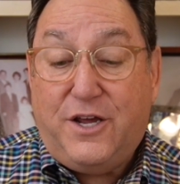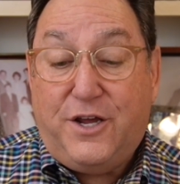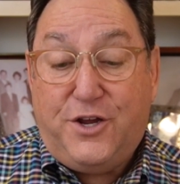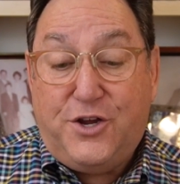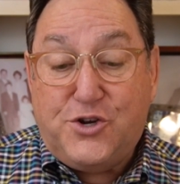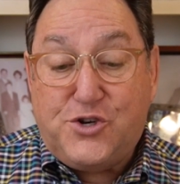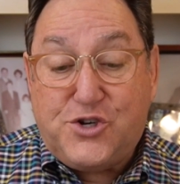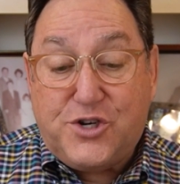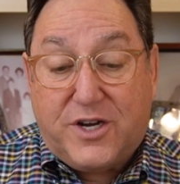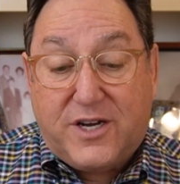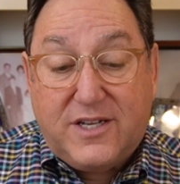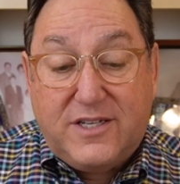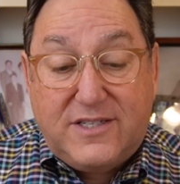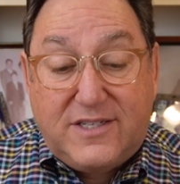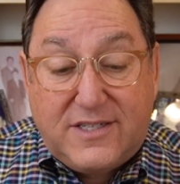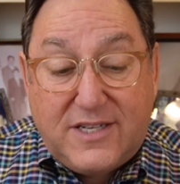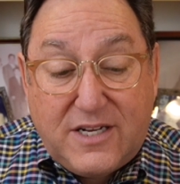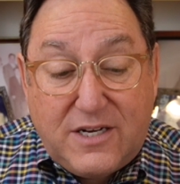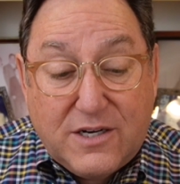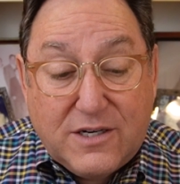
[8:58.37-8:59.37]
you should
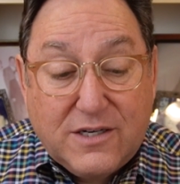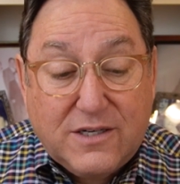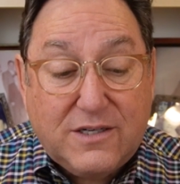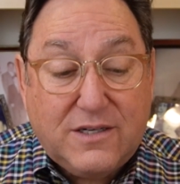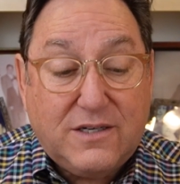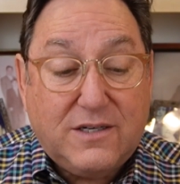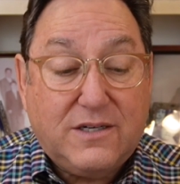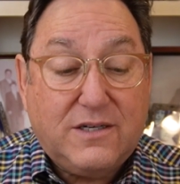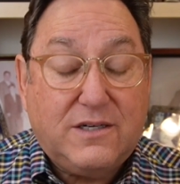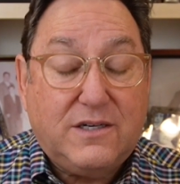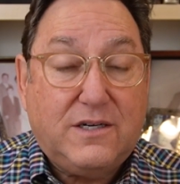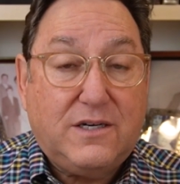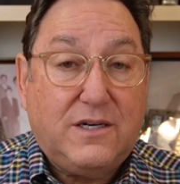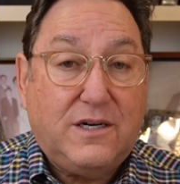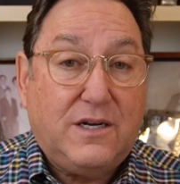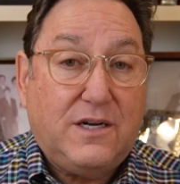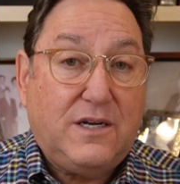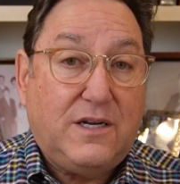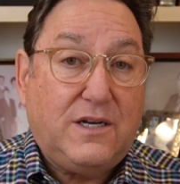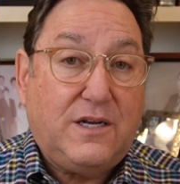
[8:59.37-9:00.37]
consider,
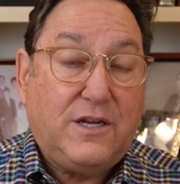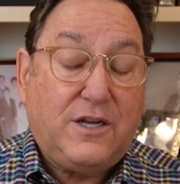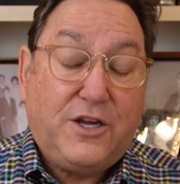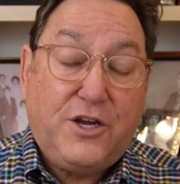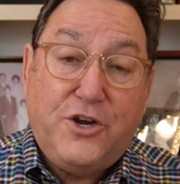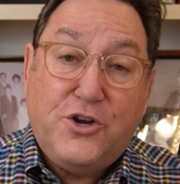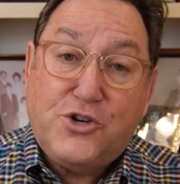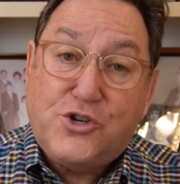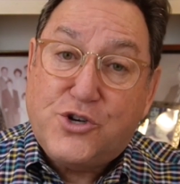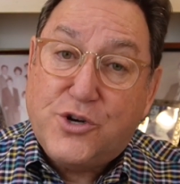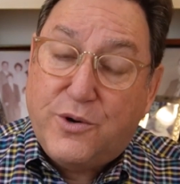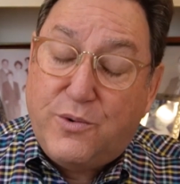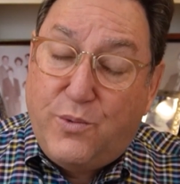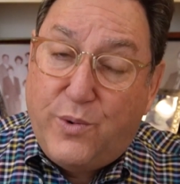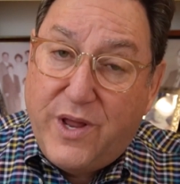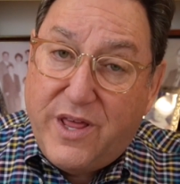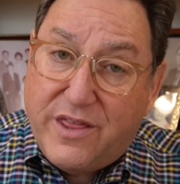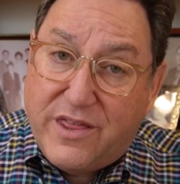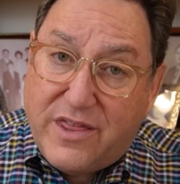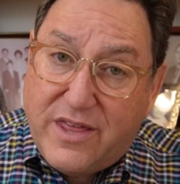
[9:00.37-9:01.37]
you should
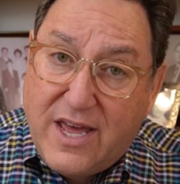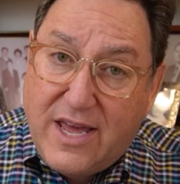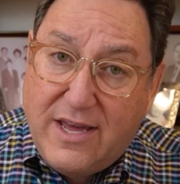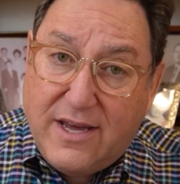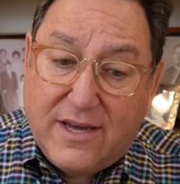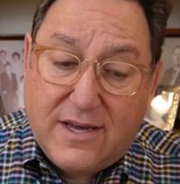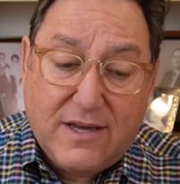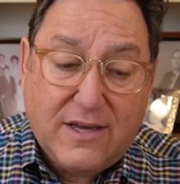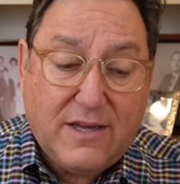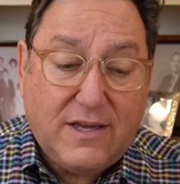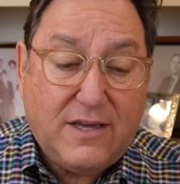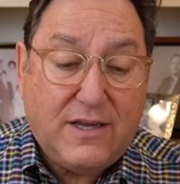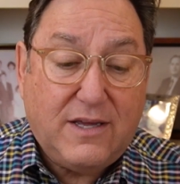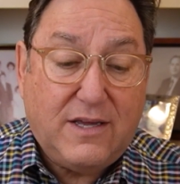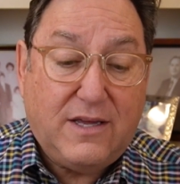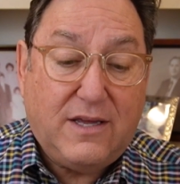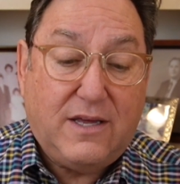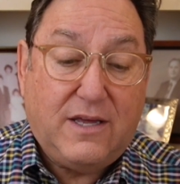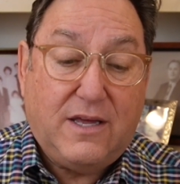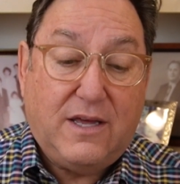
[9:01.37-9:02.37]
rethink.
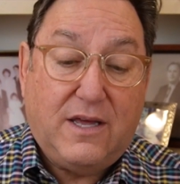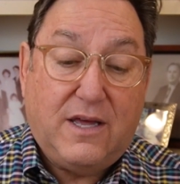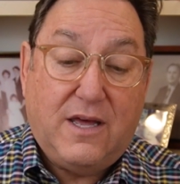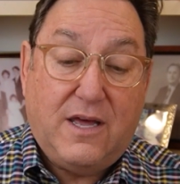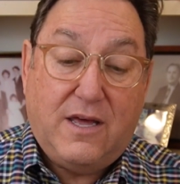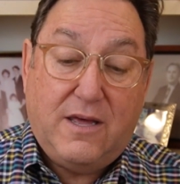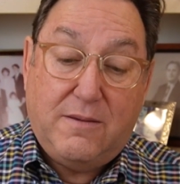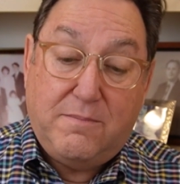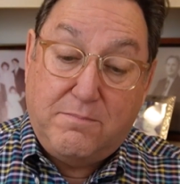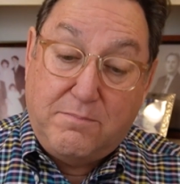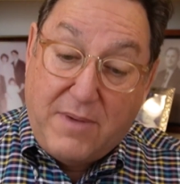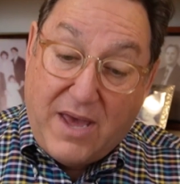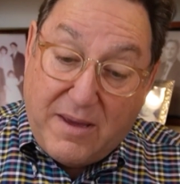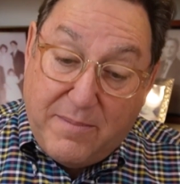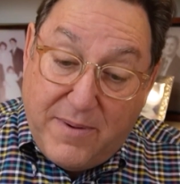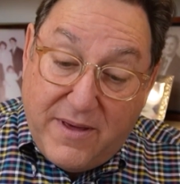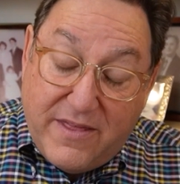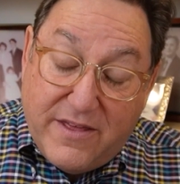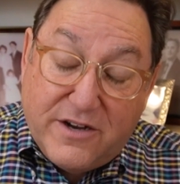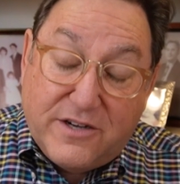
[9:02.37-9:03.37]

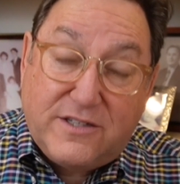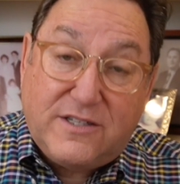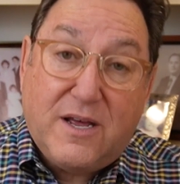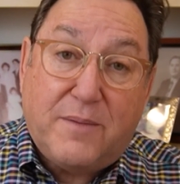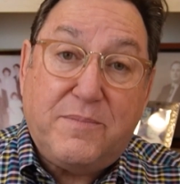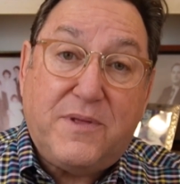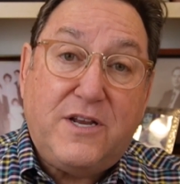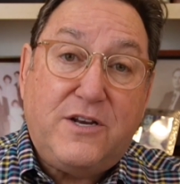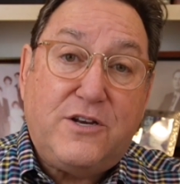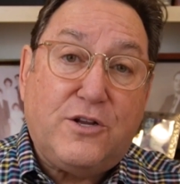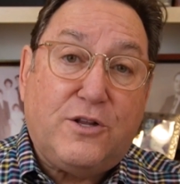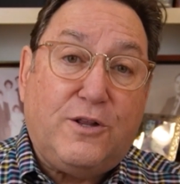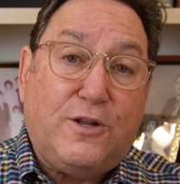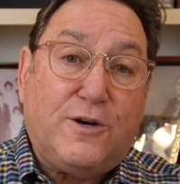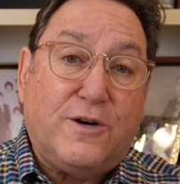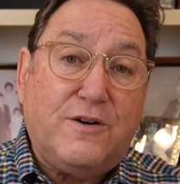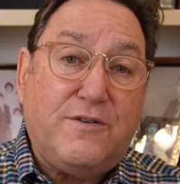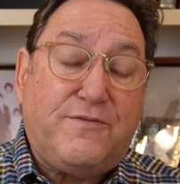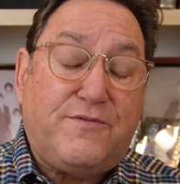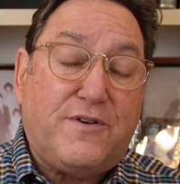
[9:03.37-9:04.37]
Maybe there's something to learn